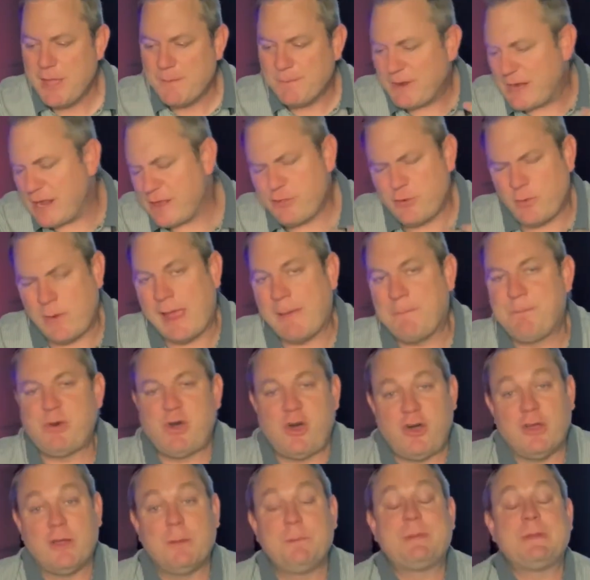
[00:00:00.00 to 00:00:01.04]
But either way,
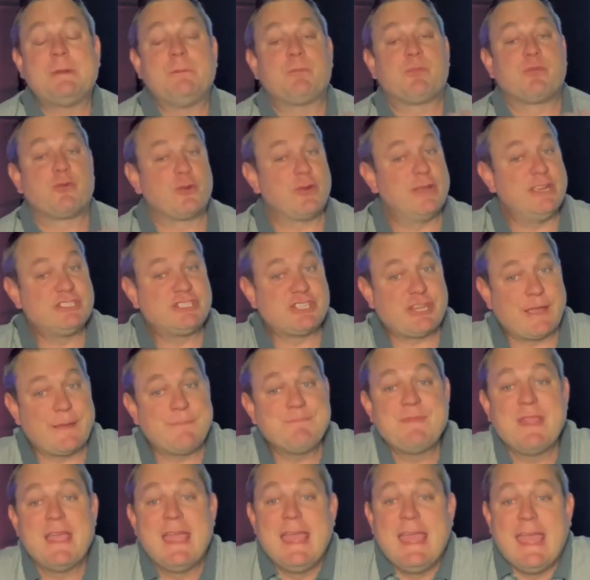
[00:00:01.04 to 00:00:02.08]
Paul had been
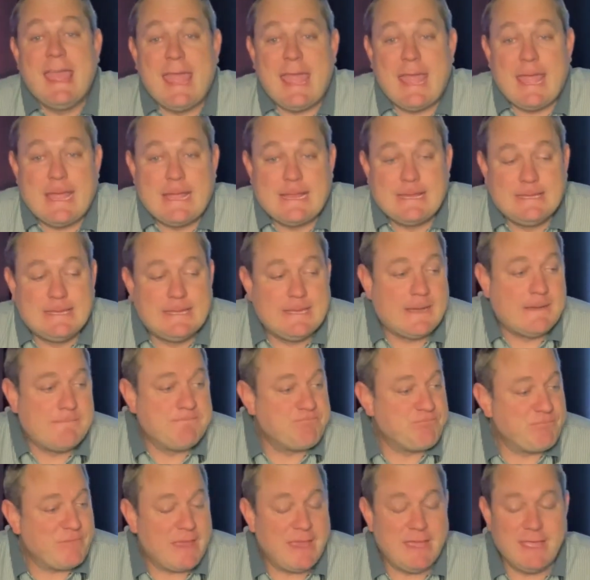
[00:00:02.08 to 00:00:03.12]
preaching,
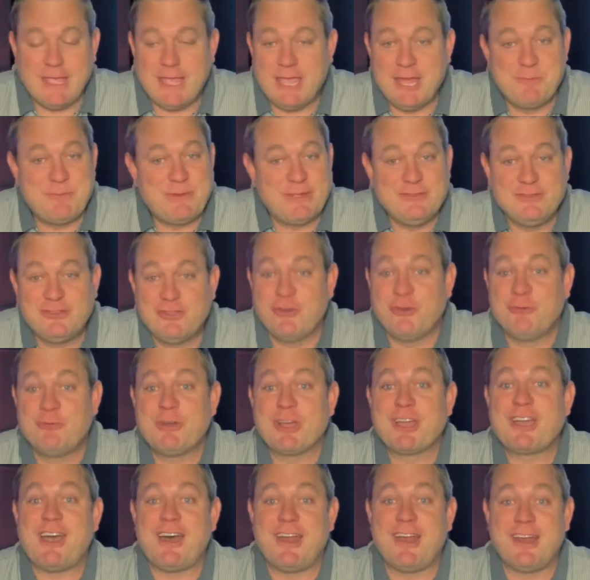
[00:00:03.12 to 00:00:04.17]
and he had been doing
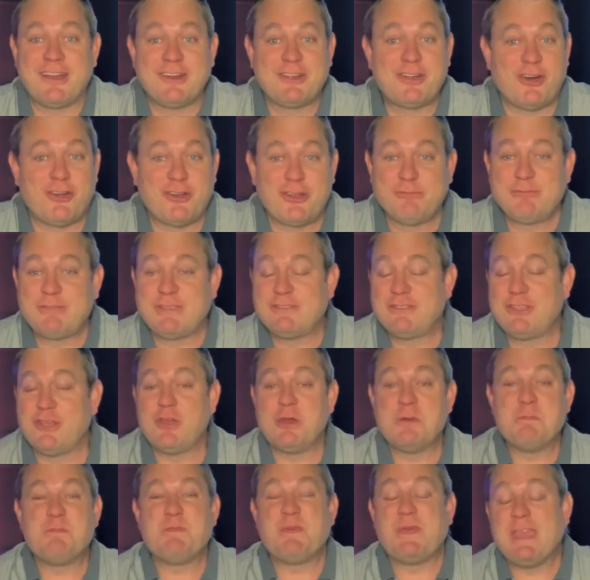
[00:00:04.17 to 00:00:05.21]
what God had called him to do.
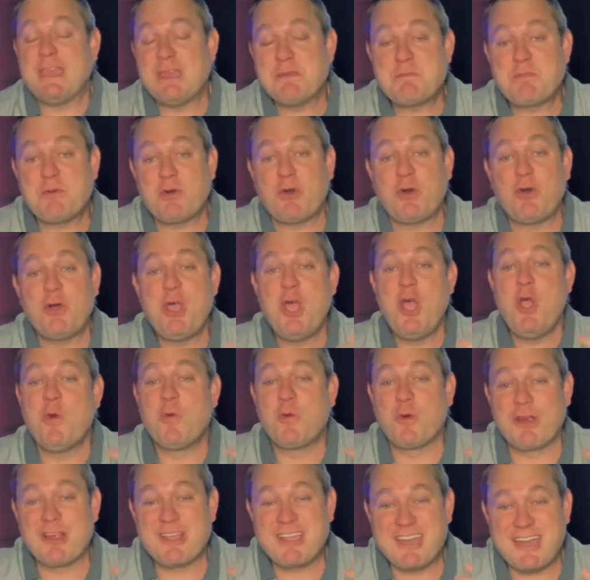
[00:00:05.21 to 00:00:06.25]
And people
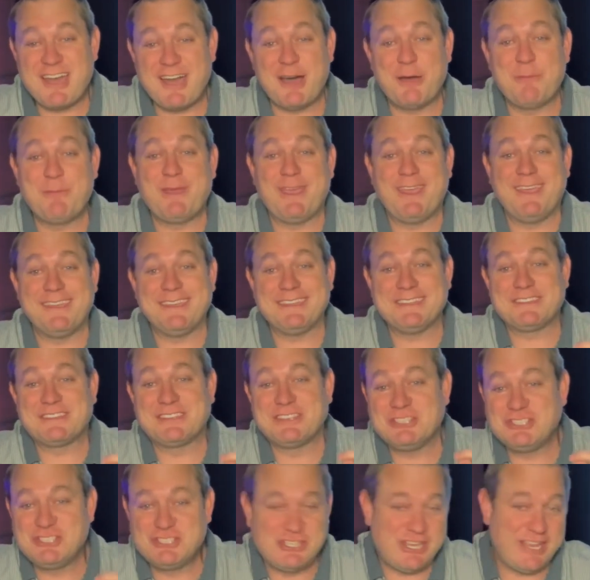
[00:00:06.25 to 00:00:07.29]
were coming
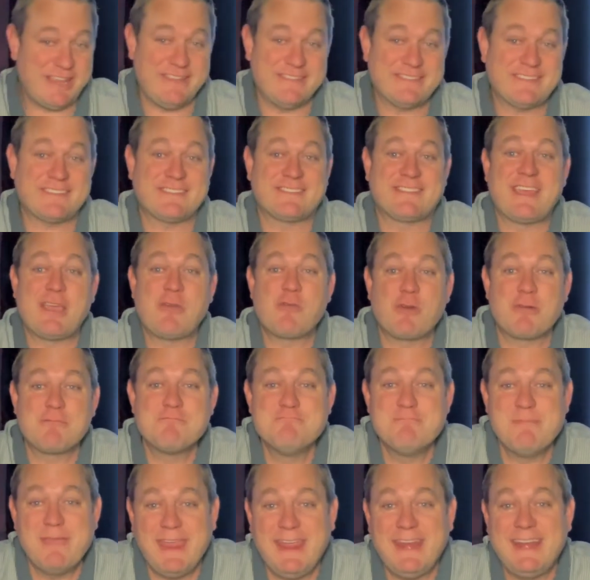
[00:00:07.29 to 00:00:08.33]
to Jesus. They were
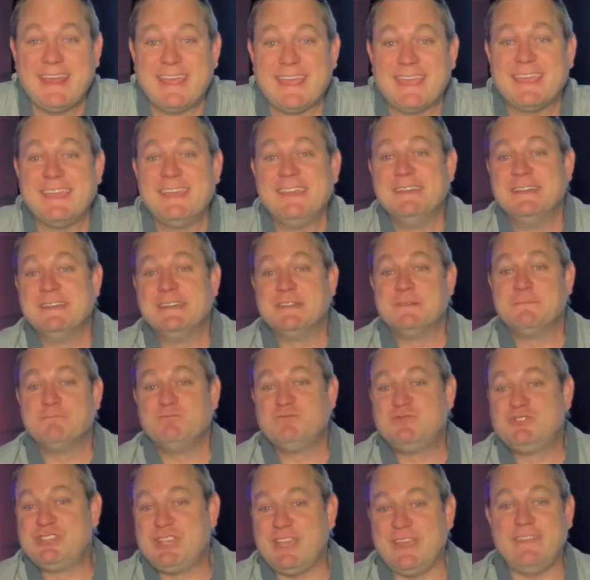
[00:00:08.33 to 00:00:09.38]
meeting
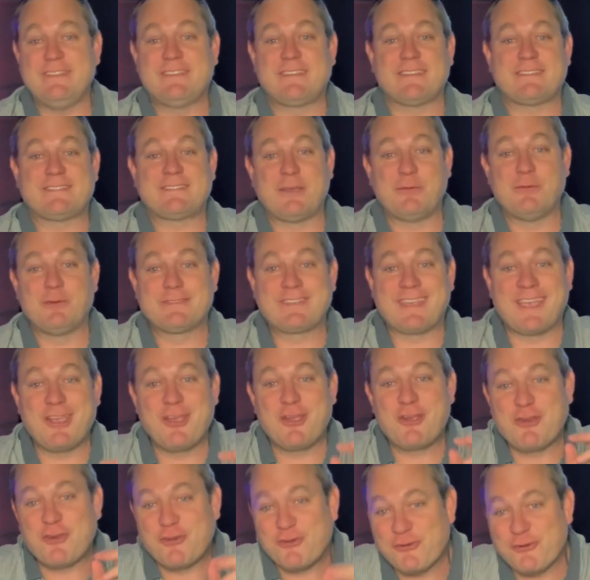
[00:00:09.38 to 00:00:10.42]
Jesus. It was
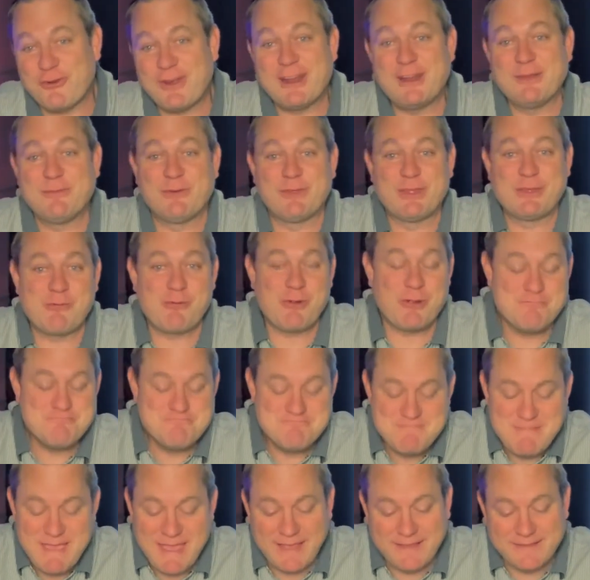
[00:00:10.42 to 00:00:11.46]
incredible. There were
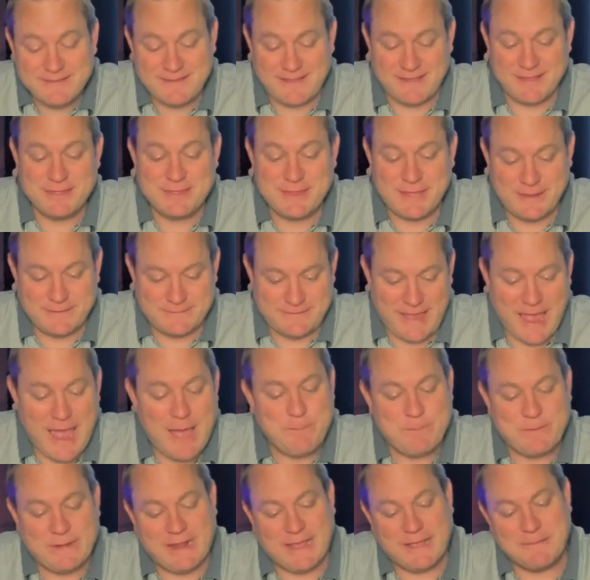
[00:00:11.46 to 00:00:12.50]
amazing things
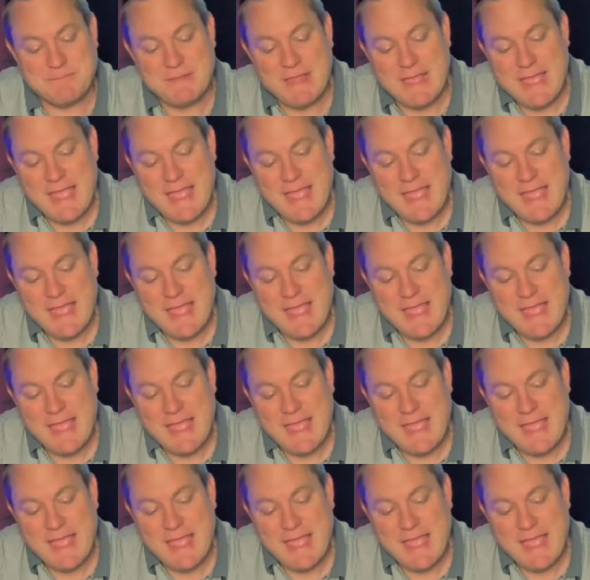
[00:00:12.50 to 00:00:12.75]
happening.